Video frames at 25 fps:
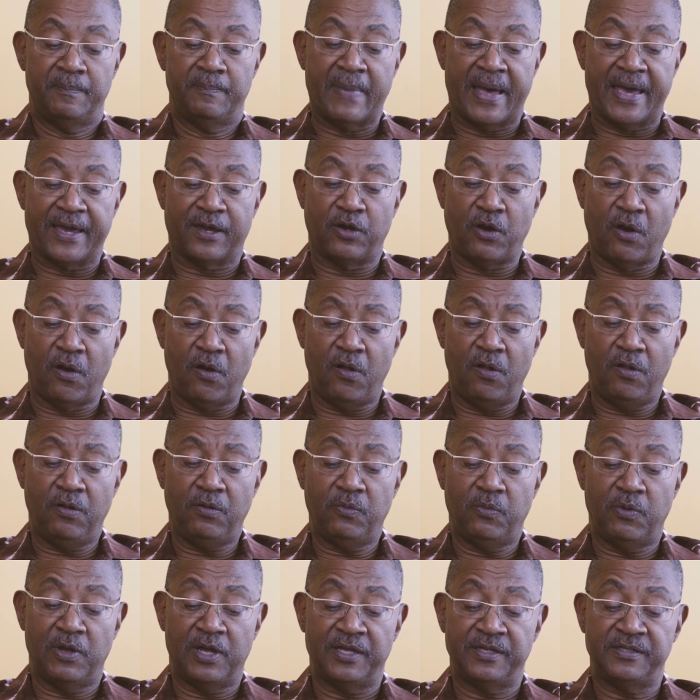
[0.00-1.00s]
My
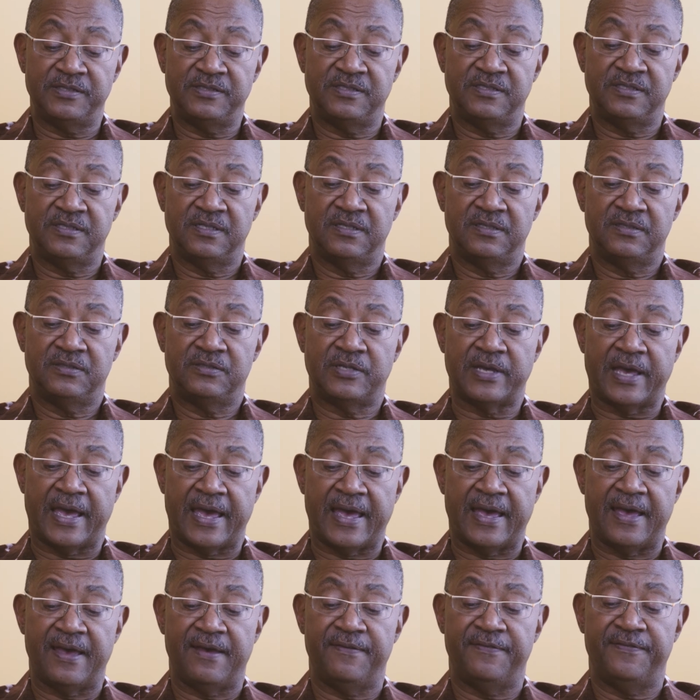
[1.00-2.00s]
goal was to
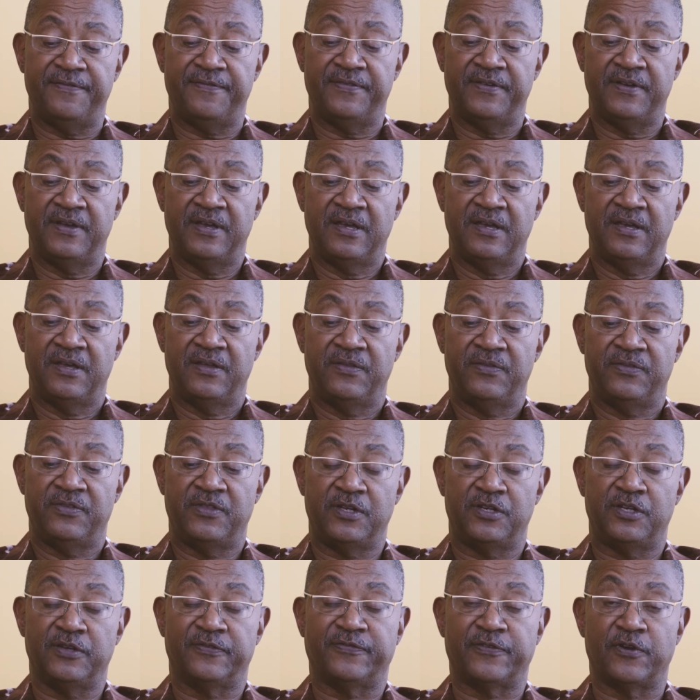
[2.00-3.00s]
have
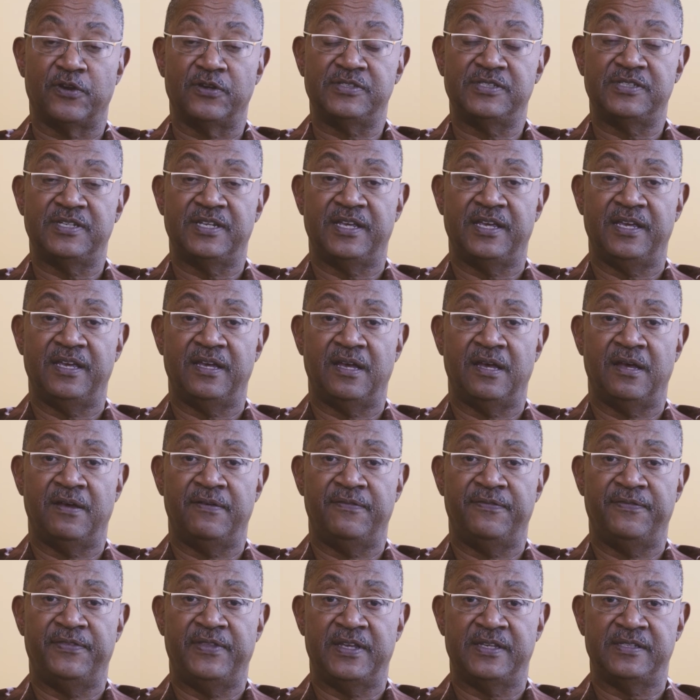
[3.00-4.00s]
the diversity
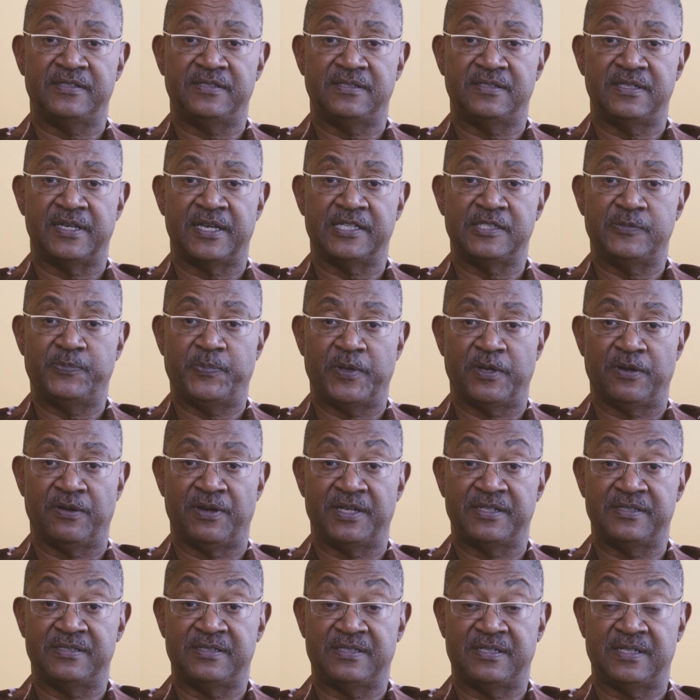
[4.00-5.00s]
of this
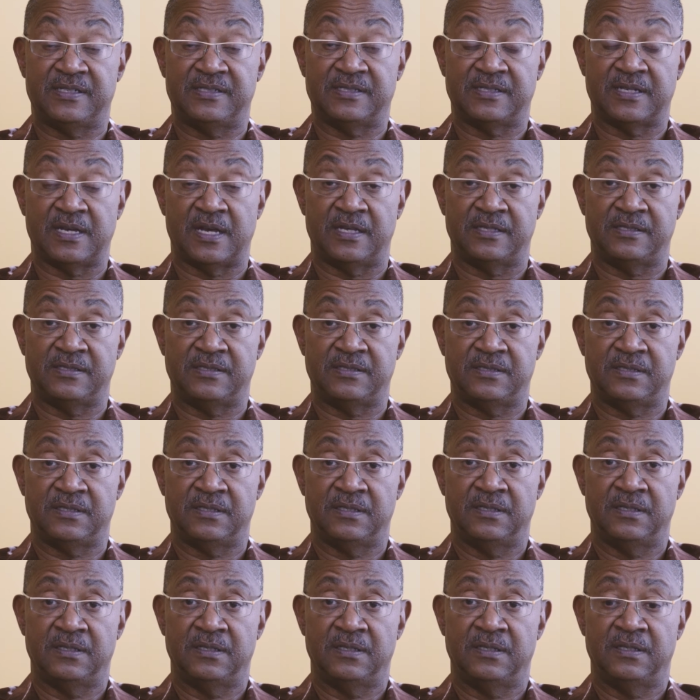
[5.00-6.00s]
experience discussed
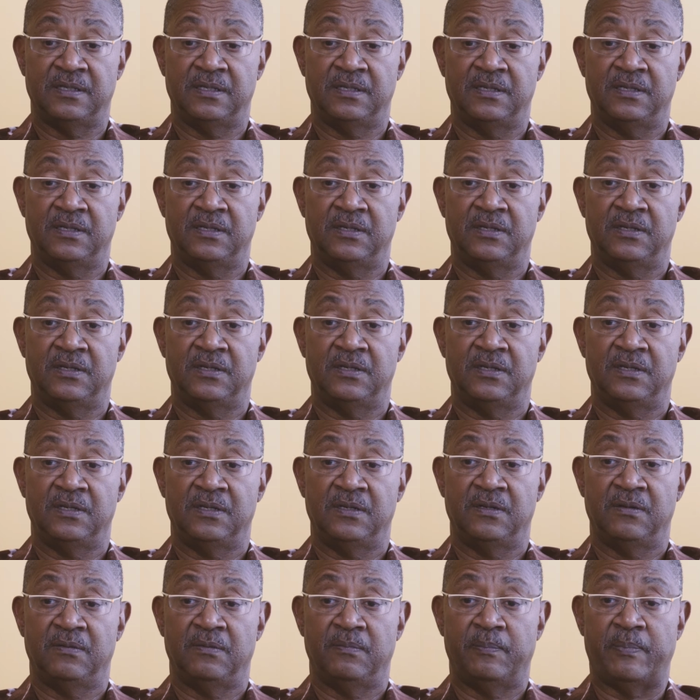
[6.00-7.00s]

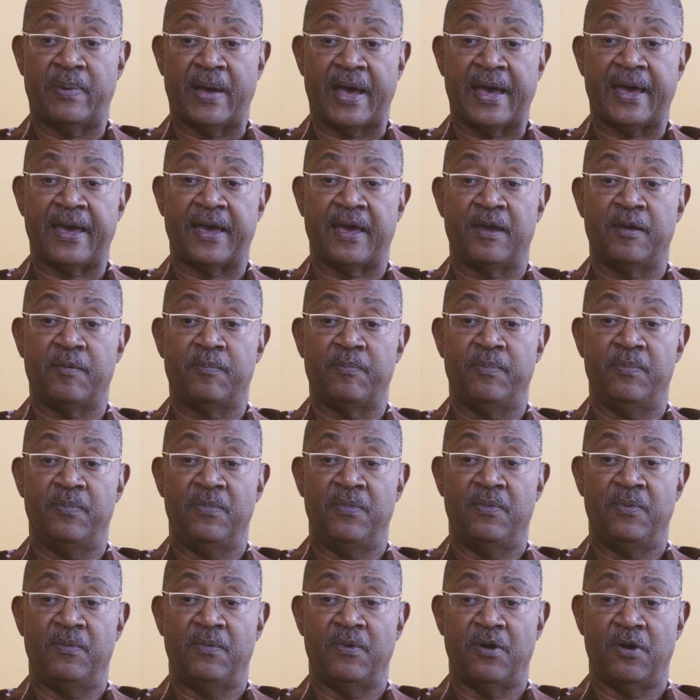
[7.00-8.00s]
by
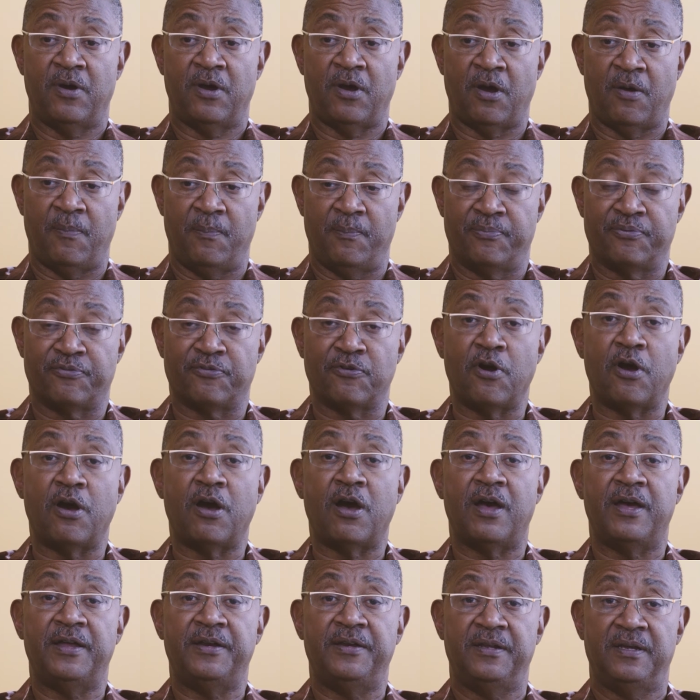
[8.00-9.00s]
a
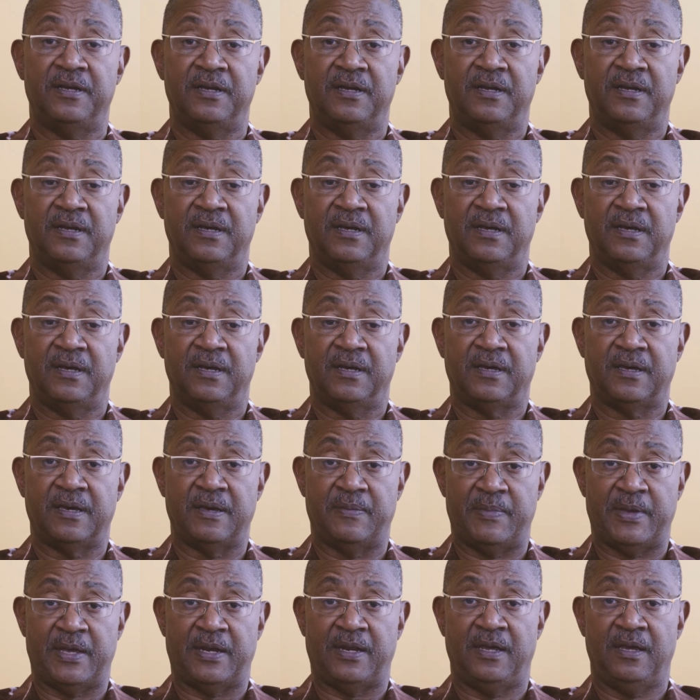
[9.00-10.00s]
broad
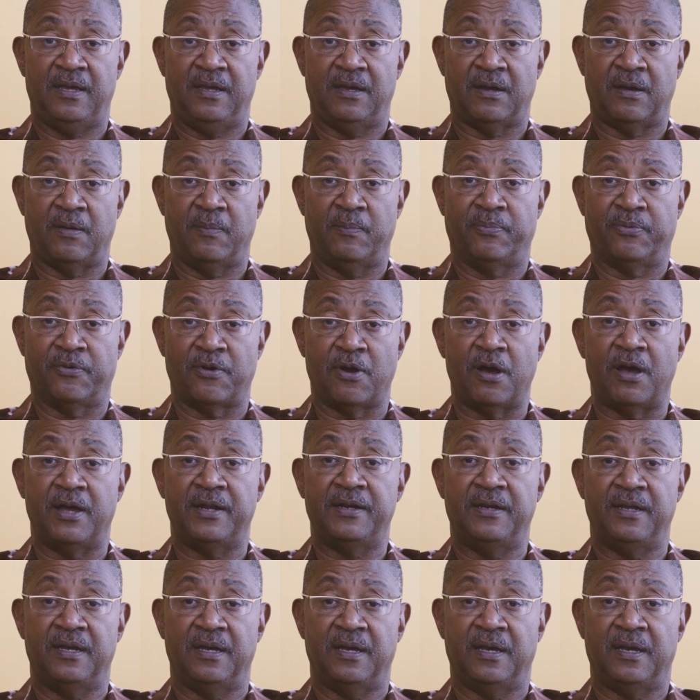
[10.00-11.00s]
committee, a
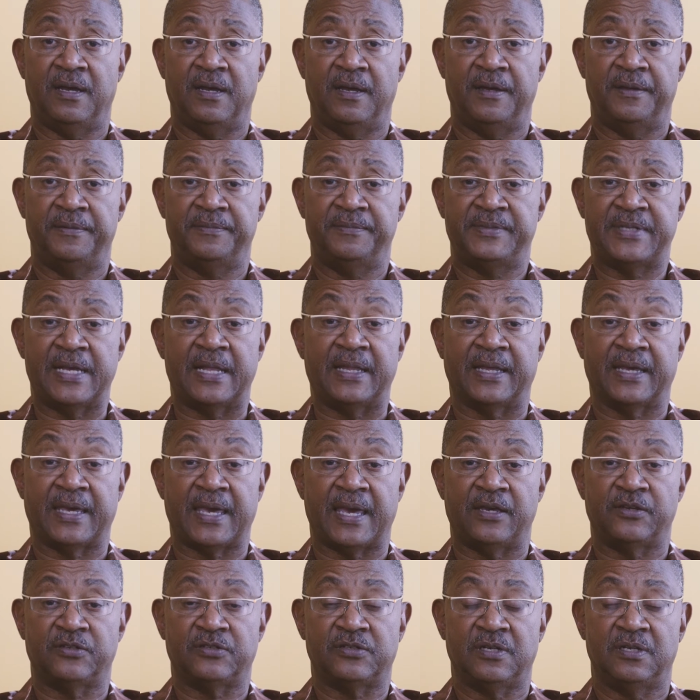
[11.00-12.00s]
broad
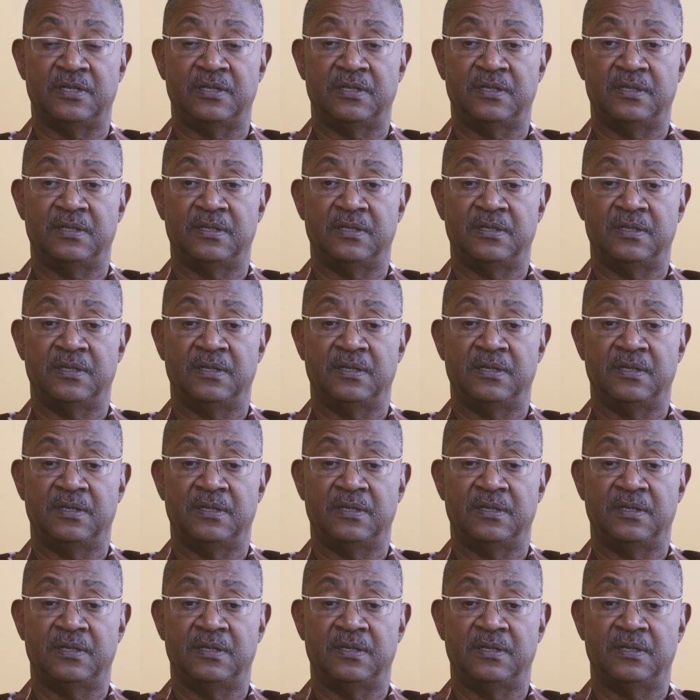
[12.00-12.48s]
delegation,